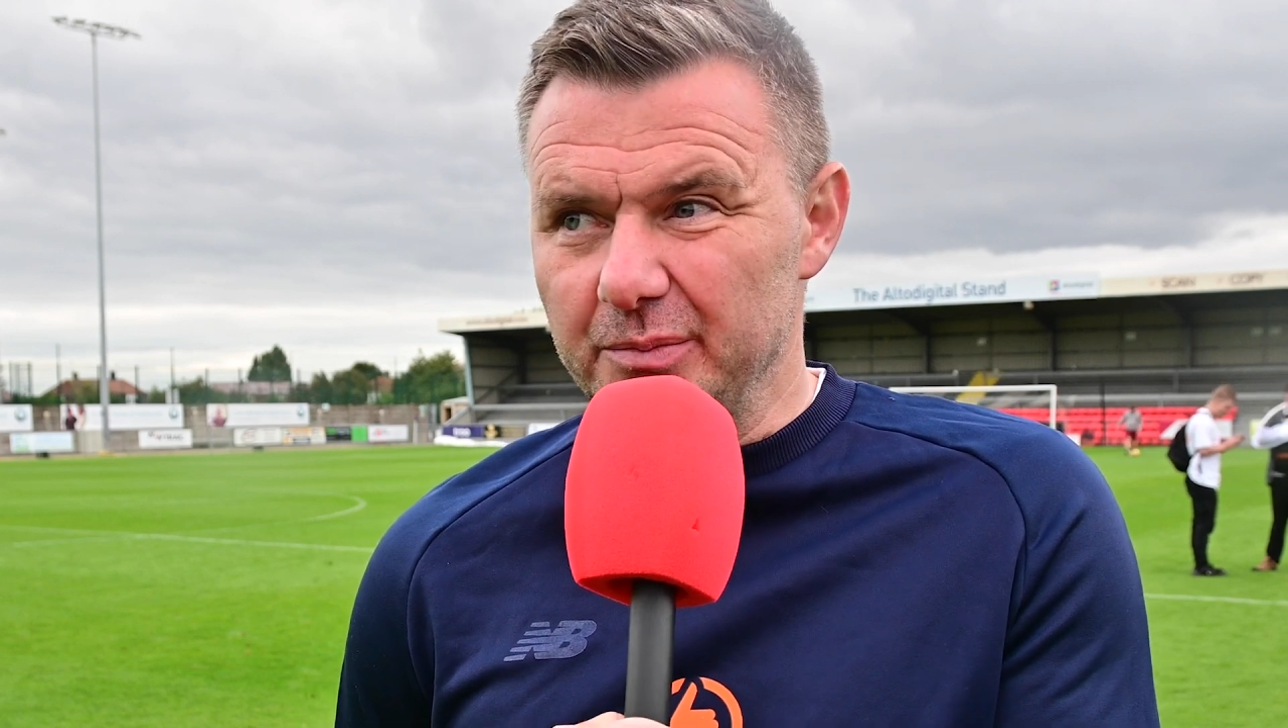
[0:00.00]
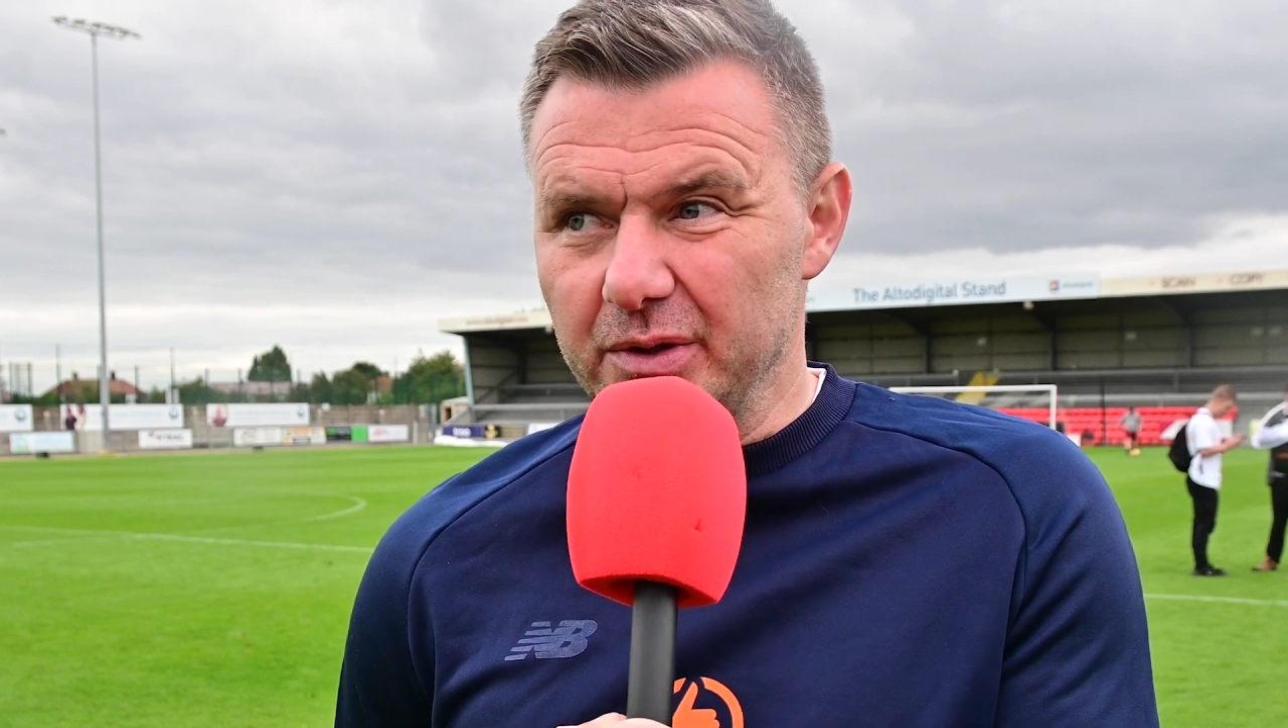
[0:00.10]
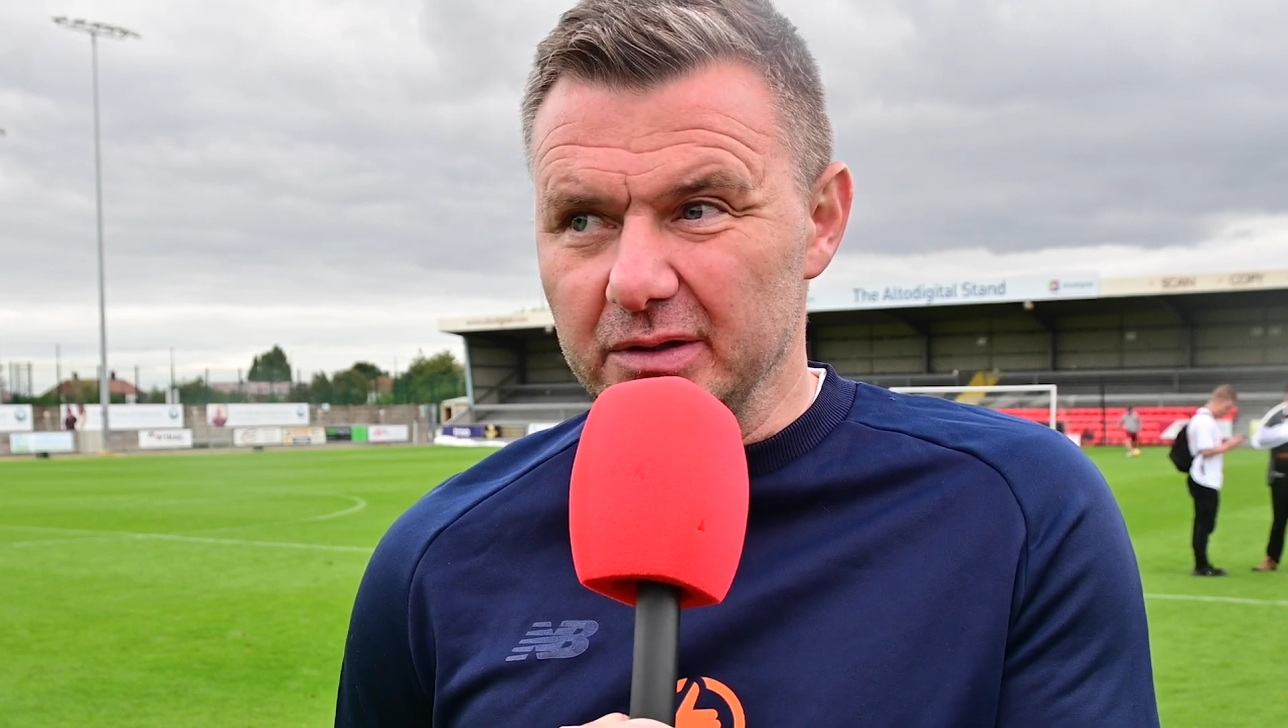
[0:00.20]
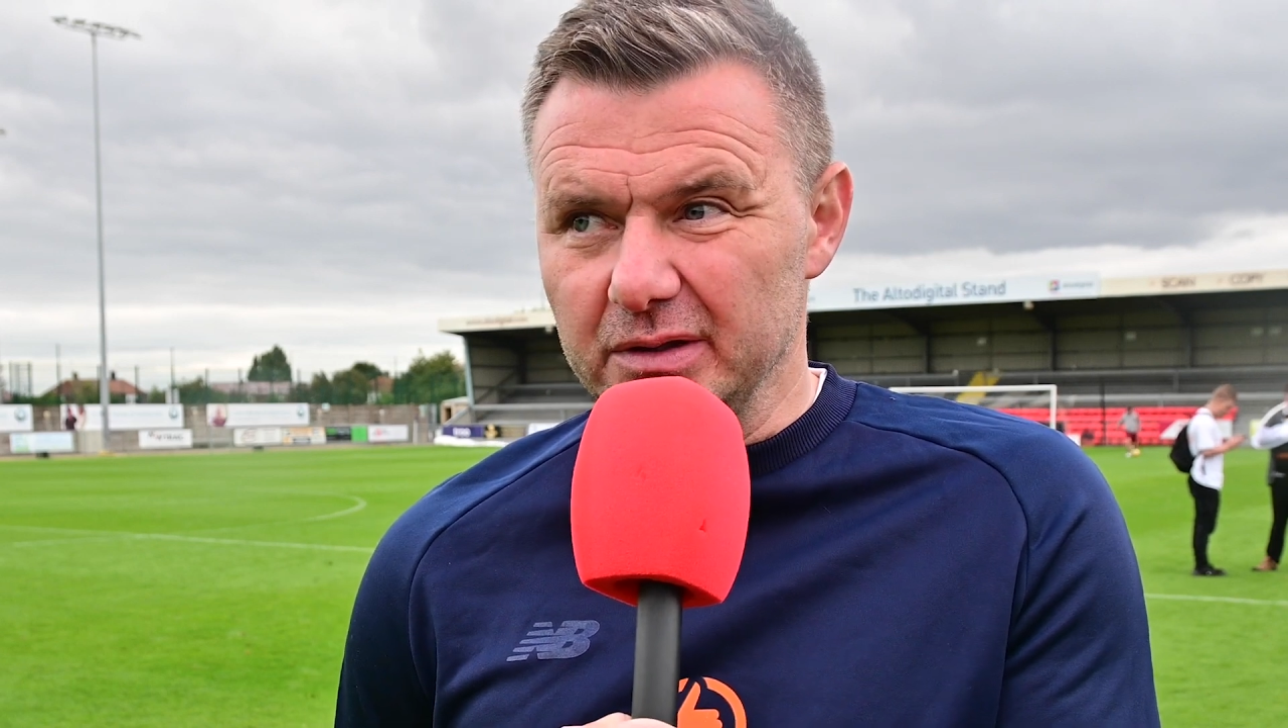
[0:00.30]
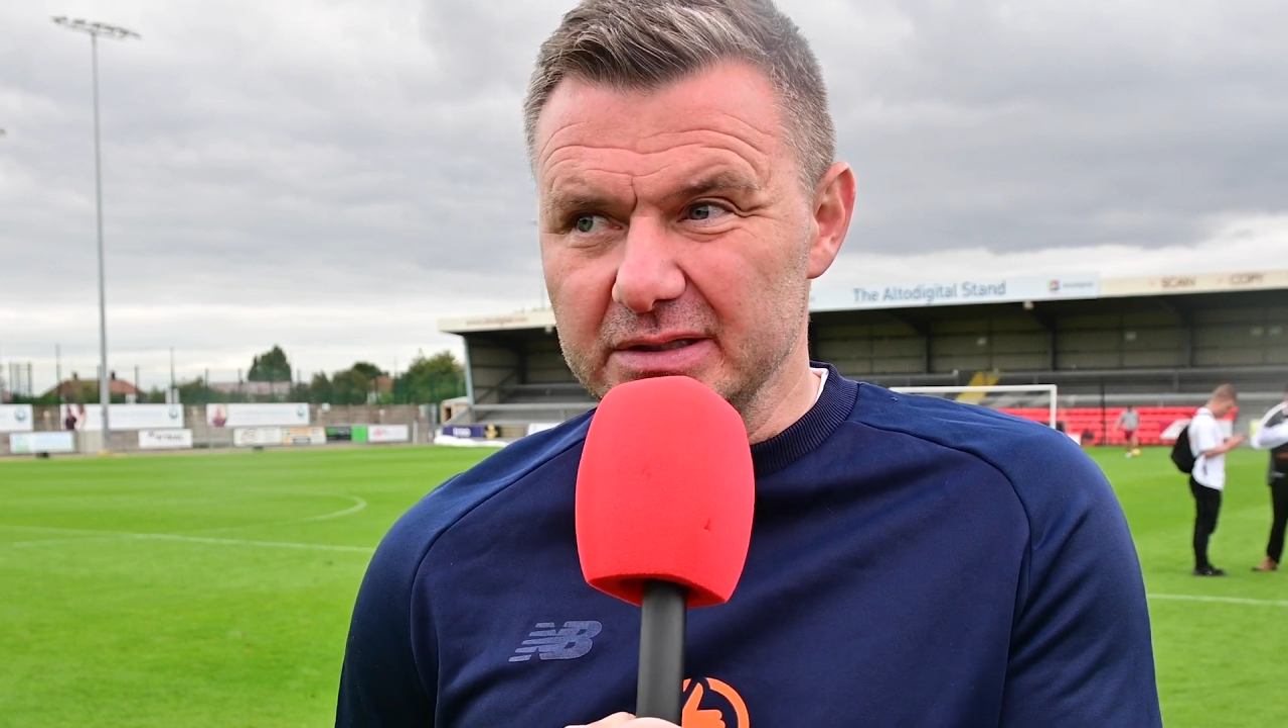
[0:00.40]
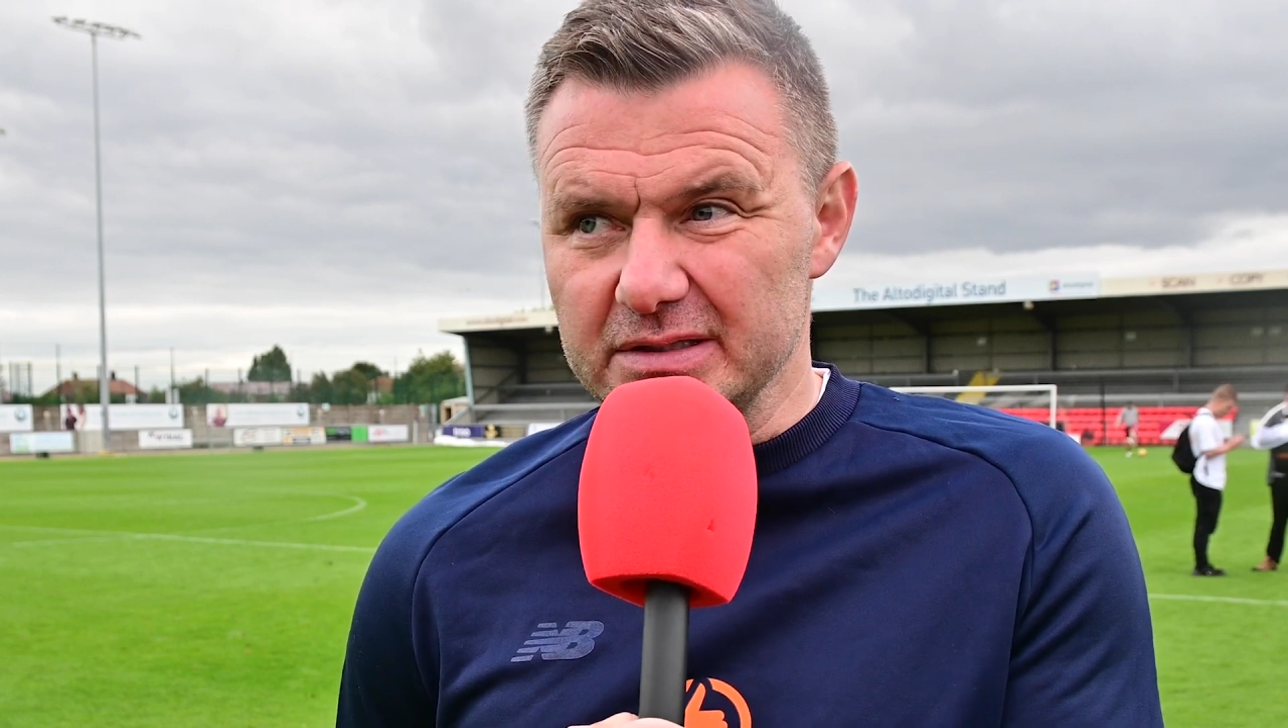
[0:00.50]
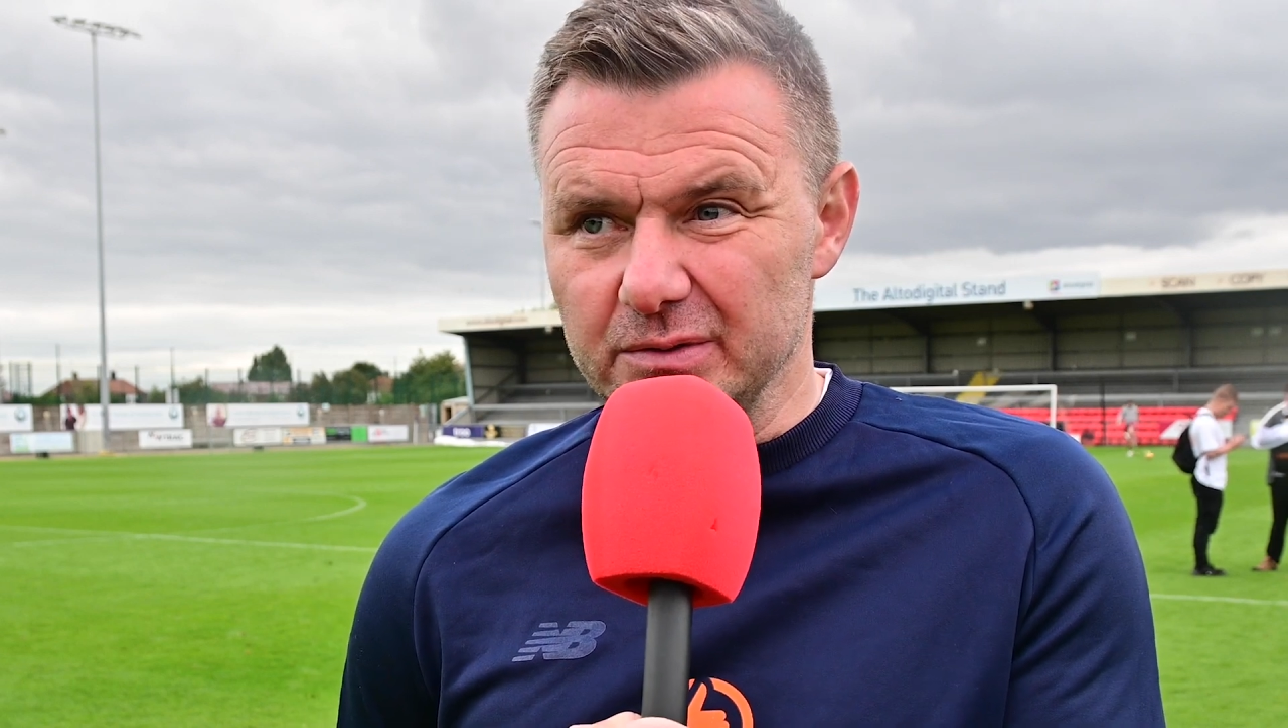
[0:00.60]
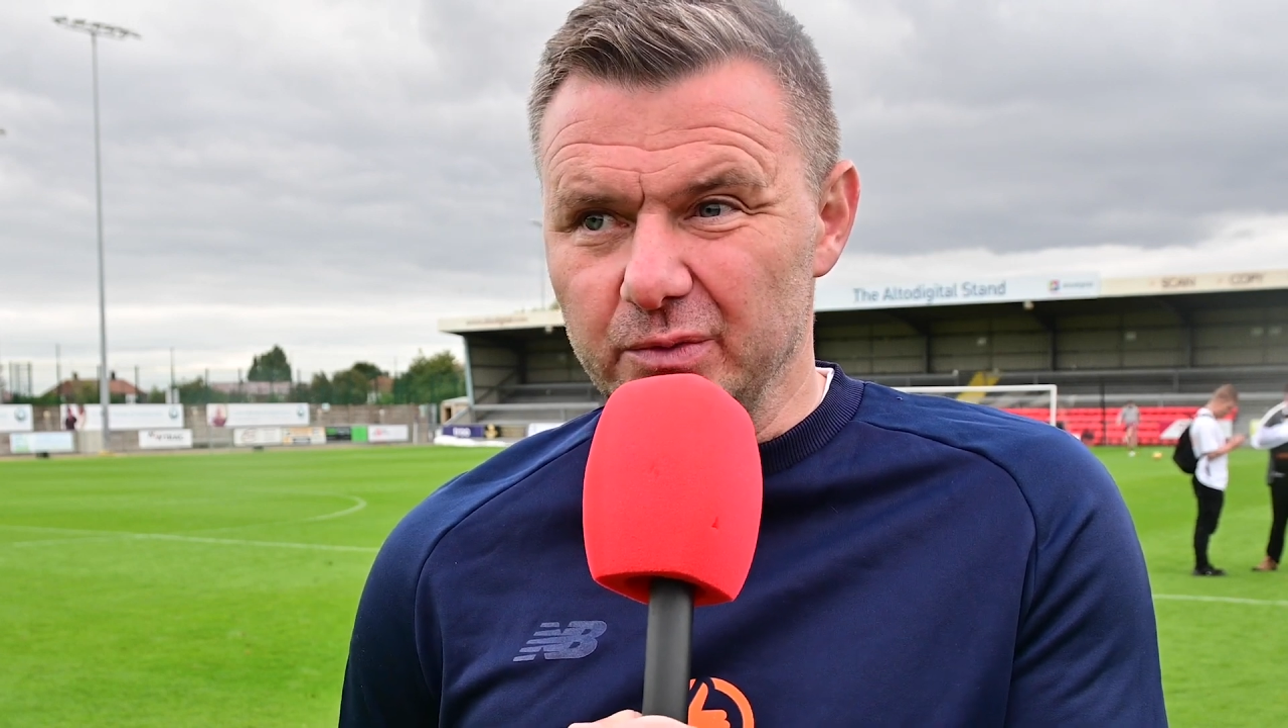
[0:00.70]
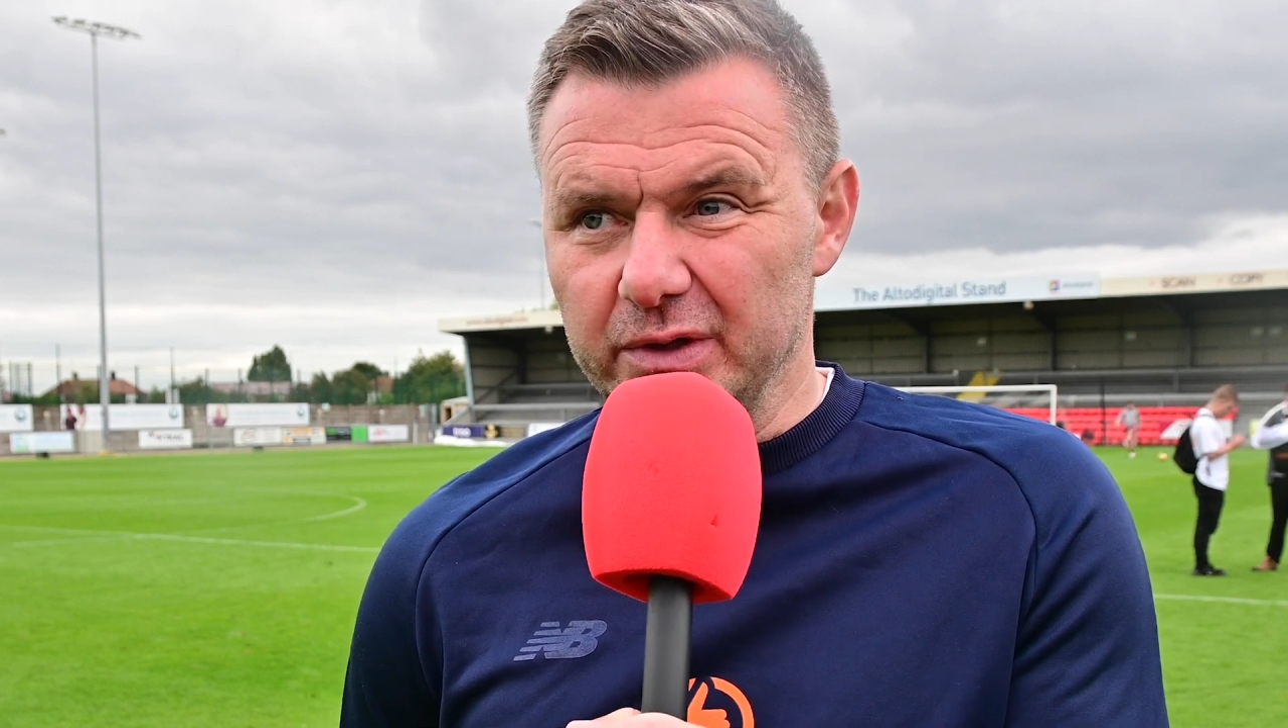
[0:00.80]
But listen,